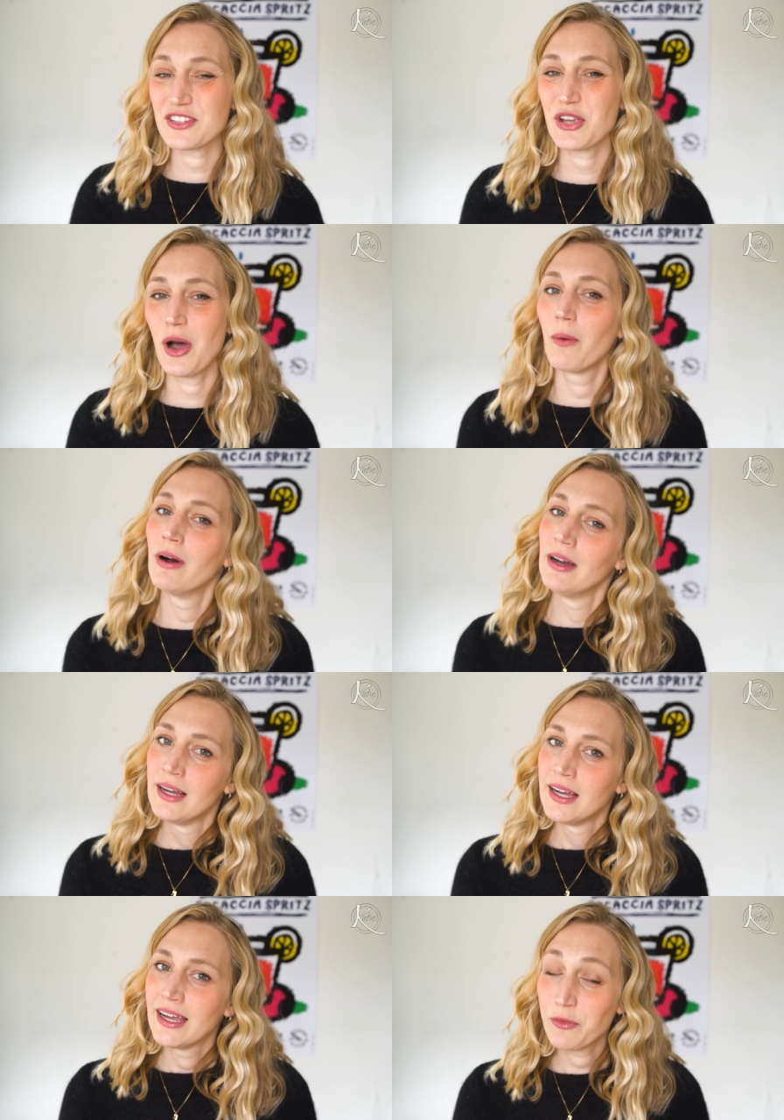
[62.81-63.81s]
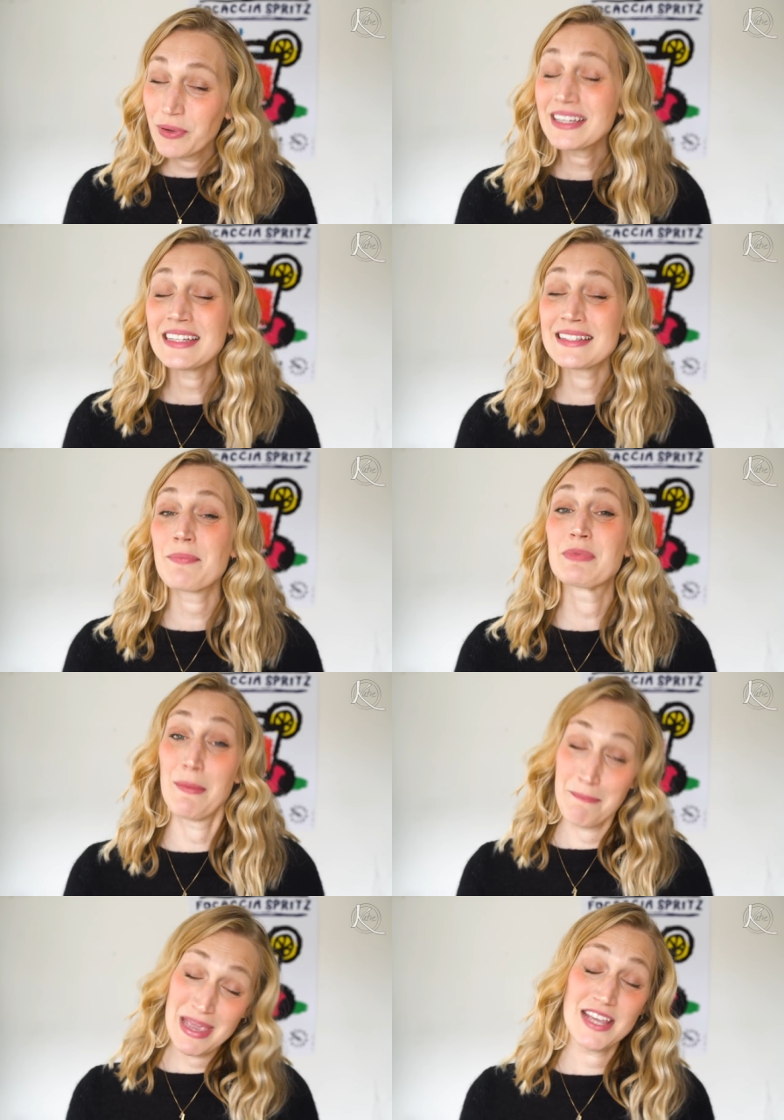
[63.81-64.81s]
So it really is up
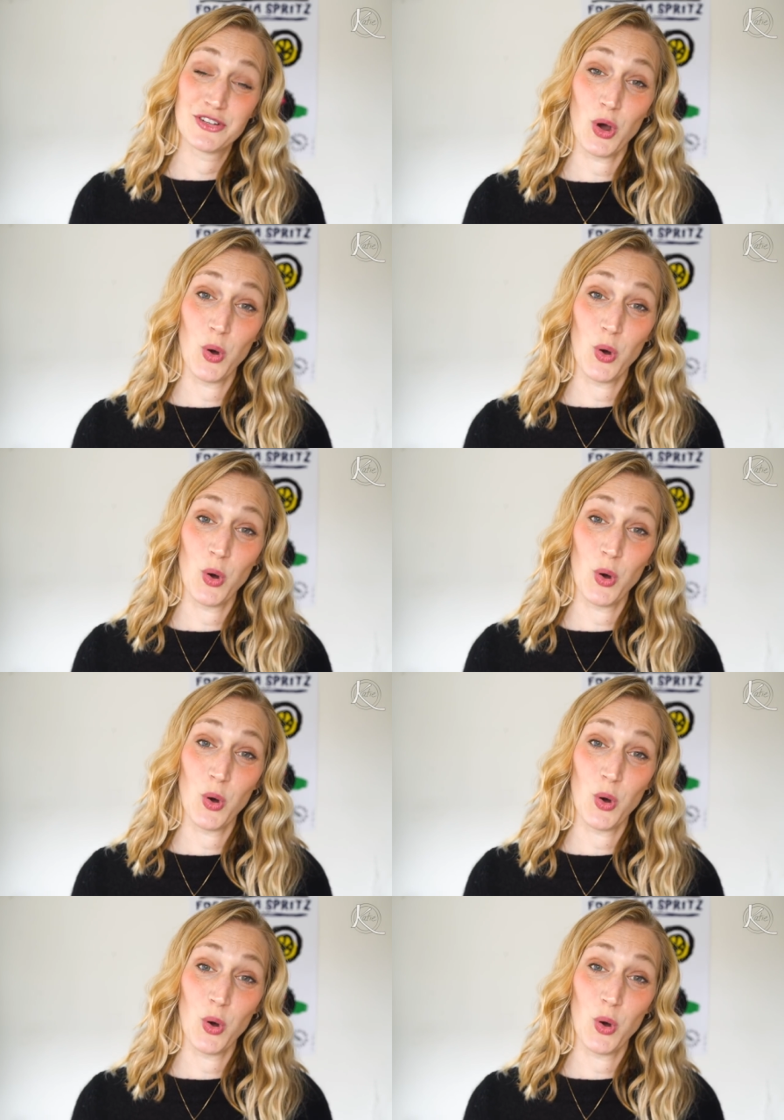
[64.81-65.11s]
to me to